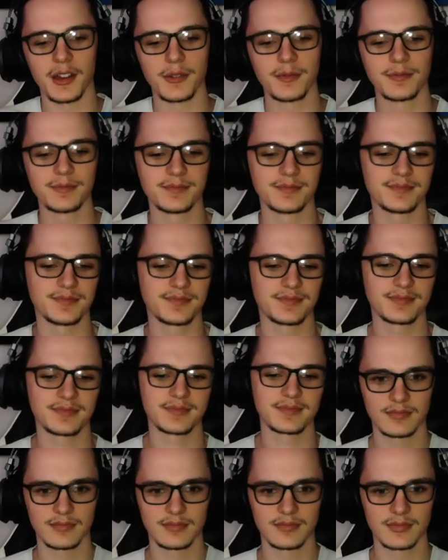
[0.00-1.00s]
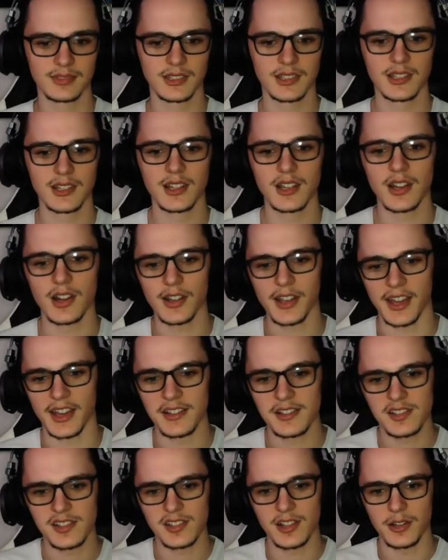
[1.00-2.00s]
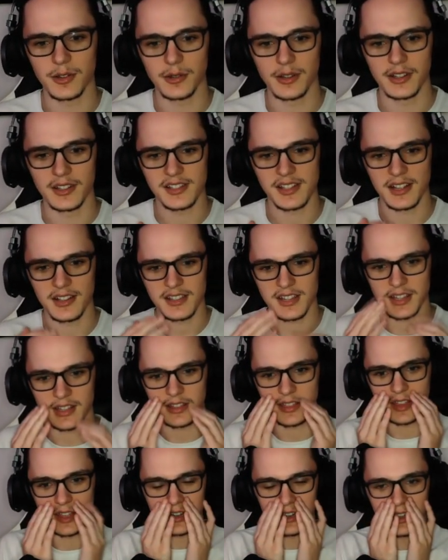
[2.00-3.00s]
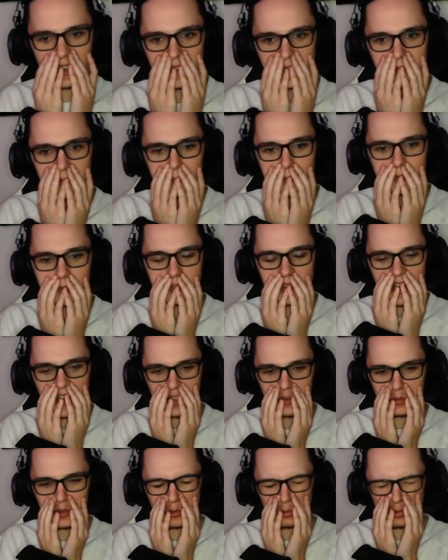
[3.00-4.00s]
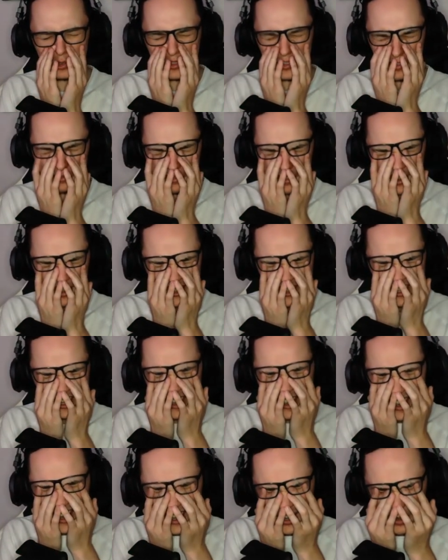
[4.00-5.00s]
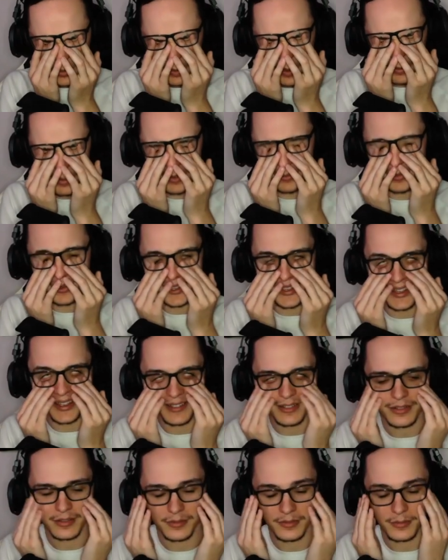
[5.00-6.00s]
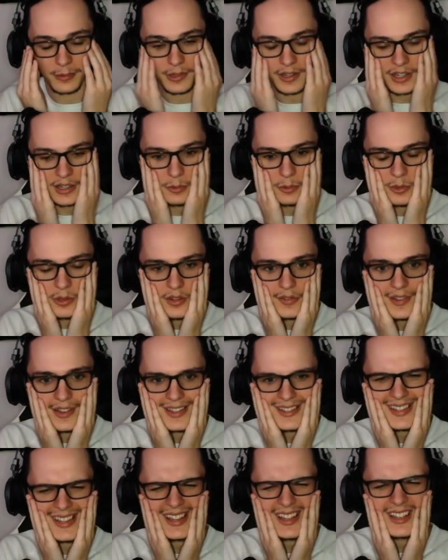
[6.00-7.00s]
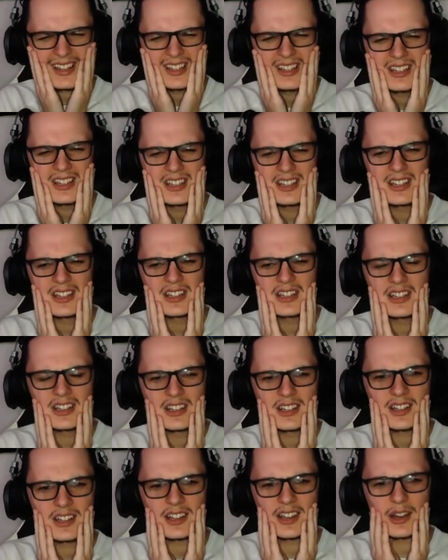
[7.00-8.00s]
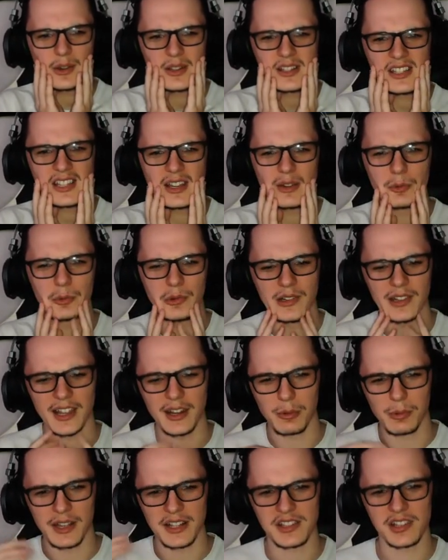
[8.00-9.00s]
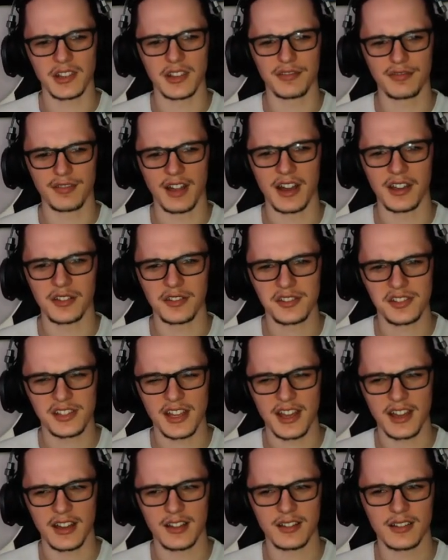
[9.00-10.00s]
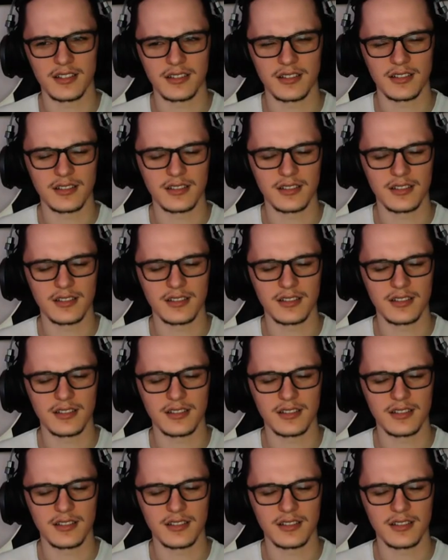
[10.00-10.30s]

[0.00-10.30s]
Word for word: it now. Okay, so it sounds like then um, Nekoma won the first set. I don't remember, but yeah, Nekoma won the first set, and now he's saying let it wait till the final set.